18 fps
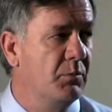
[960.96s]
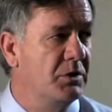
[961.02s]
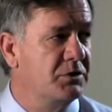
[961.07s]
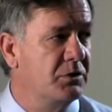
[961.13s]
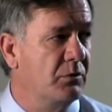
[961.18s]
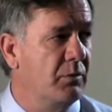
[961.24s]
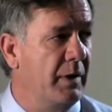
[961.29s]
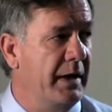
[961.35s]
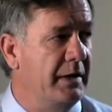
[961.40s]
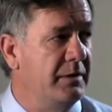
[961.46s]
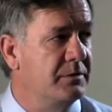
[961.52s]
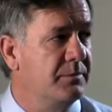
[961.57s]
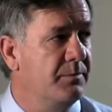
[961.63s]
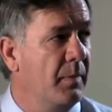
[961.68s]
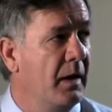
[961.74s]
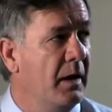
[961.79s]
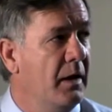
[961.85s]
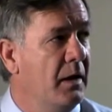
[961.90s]
bushel range.
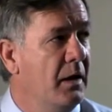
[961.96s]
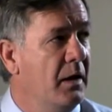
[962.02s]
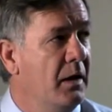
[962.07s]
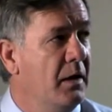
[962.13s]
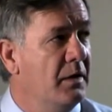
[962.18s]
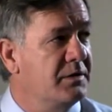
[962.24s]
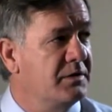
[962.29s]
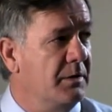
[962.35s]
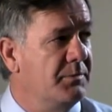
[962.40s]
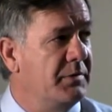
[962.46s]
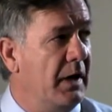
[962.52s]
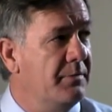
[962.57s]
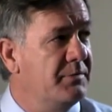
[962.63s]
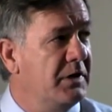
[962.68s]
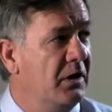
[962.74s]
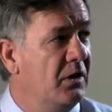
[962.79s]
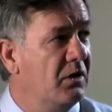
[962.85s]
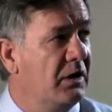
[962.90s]

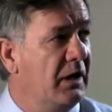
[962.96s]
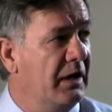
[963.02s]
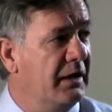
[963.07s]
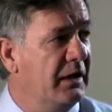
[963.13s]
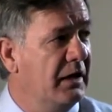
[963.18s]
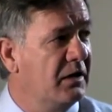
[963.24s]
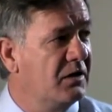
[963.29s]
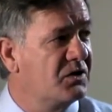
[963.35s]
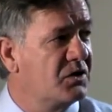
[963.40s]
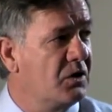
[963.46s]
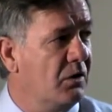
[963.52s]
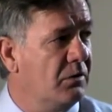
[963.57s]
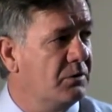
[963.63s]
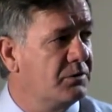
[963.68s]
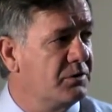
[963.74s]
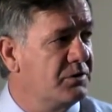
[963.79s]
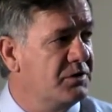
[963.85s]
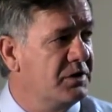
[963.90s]
Sometimes they look like little
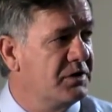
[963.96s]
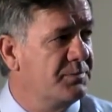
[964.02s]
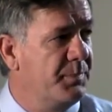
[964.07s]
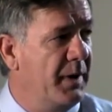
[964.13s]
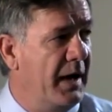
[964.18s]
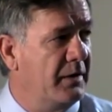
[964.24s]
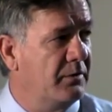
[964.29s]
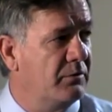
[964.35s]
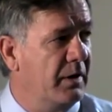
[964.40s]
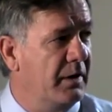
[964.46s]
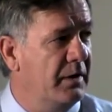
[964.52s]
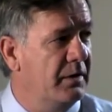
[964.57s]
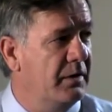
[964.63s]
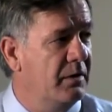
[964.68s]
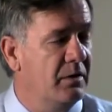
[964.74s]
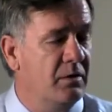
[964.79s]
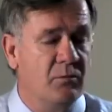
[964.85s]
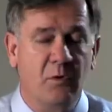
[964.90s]
soldiers just packed right in
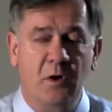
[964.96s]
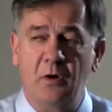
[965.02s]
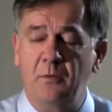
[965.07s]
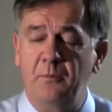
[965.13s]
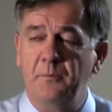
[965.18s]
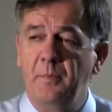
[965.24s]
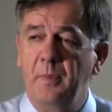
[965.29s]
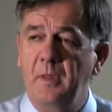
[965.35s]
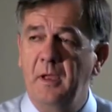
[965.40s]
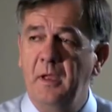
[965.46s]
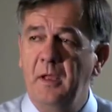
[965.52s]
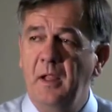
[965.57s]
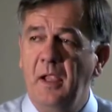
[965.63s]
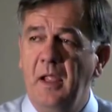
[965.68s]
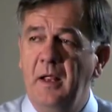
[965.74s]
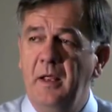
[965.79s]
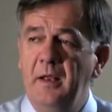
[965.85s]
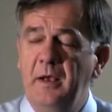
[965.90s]
there in a row.
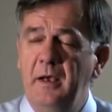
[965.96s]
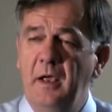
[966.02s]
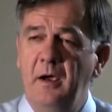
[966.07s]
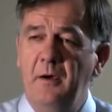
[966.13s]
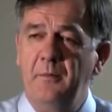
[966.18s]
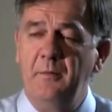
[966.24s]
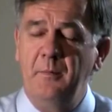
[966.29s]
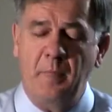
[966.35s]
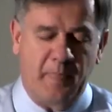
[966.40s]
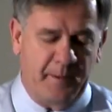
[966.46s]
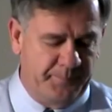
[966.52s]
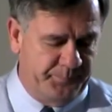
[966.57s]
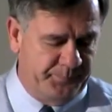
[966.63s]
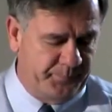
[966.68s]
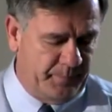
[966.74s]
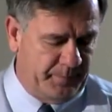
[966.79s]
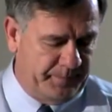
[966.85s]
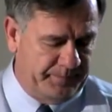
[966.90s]
Now,
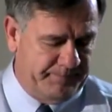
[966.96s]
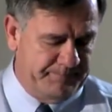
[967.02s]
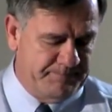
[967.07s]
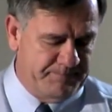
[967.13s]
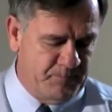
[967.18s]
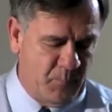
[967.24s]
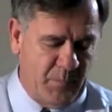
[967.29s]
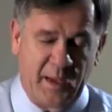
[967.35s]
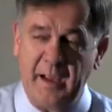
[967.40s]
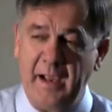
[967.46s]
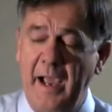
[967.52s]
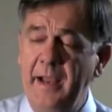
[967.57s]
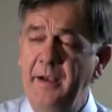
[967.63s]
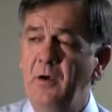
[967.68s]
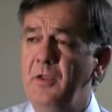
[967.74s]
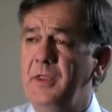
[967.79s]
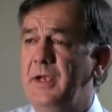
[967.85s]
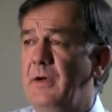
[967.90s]

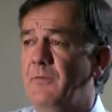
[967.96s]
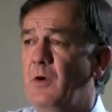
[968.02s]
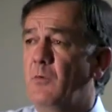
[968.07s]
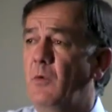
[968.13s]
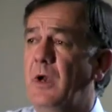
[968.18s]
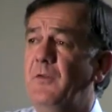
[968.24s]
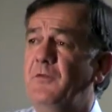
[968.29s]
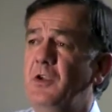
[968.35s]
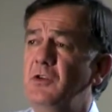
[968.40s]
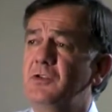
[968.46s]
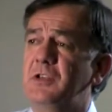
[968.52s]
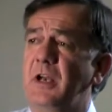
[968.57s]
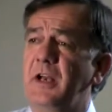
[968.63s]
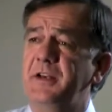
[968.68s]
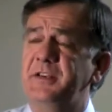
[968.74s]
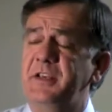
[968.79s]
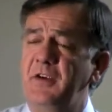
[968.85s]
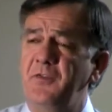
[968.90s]
I know that every one of you is
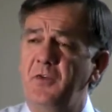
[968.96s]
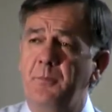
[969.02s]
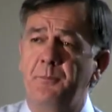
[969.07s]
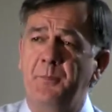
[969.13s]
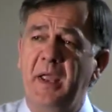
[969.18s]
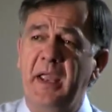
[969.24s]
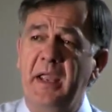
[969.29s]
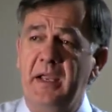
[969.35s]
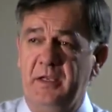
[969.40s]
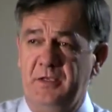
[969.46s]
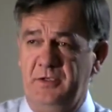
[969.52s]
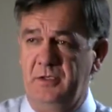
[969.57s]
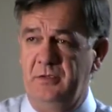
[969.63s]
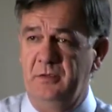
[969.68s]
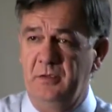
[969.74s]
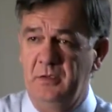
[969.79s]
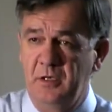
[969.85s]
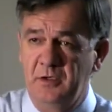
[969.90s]
on a different
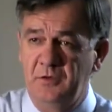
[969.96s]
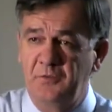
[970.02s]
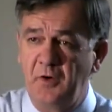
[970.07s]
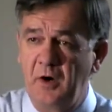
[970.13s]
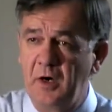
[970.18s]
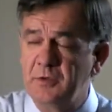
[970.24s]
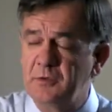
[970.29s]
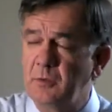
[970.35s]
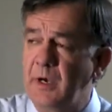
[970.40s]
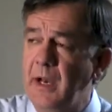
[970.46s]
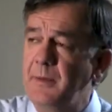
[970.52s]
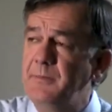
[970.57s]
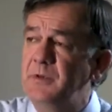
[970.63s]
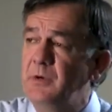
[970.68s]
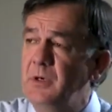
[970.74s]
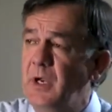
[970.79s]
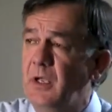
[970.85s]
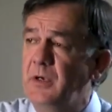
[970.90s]
page as far as what I'm
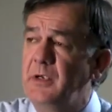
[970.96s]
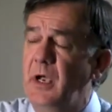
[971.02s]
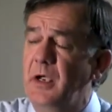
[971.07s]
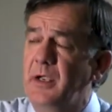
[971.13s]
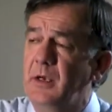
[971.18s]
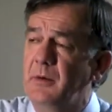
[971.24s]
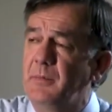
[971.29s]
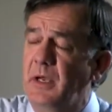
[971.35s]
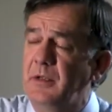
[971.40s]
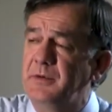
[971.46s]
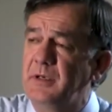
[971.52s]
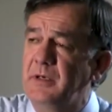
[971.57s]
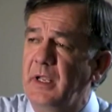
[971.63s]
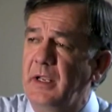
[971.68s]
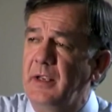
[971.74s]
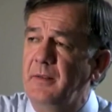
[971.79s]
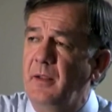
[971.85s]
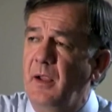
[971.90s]
talking about
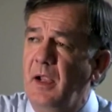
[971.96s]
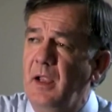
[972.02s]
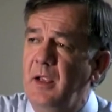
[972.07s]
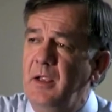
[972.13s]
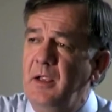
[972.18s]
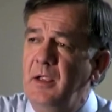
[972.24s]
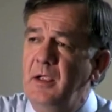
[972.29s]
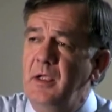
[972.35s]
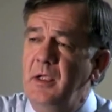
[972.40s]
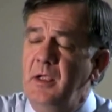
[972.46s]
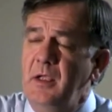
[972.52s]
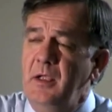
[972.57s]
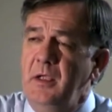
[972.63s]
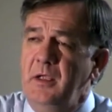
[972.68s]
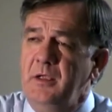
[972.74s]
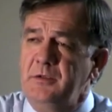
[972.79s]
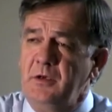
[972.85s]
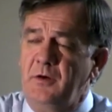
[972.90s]
today.
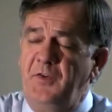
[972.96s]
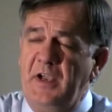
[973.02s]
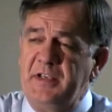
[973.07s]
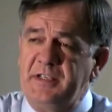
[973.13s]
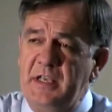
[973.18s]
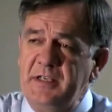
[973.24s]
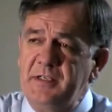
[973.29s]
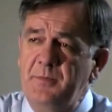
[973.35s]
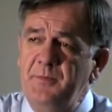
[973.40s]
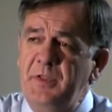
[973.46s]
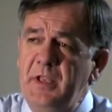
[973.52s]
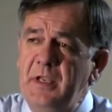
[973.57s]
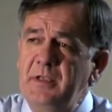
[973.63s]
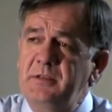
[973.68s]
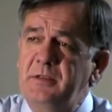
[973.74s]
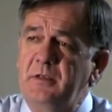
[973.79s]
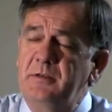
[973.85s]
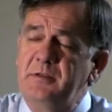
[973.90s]
So if I say some
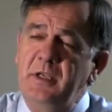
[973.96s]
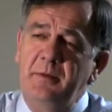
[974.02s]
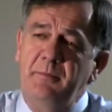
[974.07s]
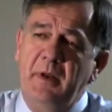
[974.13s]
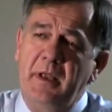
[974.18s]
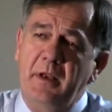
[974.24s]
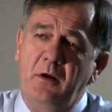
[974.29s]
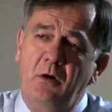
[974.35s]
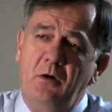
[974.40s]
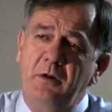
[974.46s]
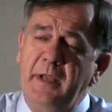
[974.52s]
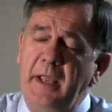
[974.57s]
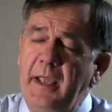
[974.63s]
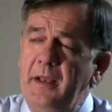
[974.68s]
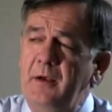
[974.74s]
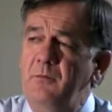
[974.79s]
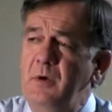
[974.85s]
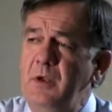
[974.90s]
things that seem like old
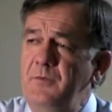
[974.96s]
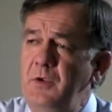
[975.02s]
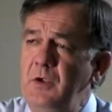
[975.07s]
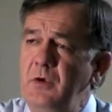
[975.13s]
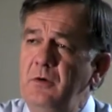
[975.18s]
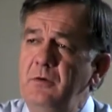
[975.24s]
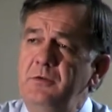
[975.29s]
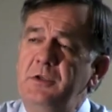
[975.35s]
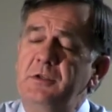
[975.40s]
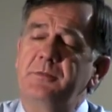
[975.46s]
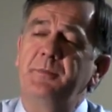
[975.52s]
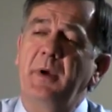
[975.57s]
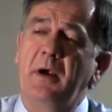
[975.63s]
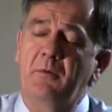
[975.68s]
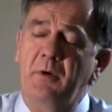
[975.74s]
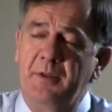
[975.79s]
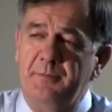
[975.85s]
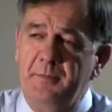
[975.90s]
hat and review, just
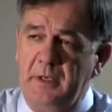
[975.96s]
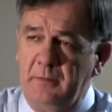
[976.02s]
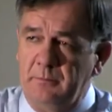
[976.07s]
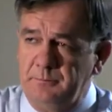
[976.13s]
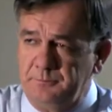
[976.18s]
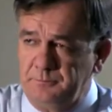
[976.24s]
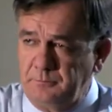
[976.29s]
bear with me.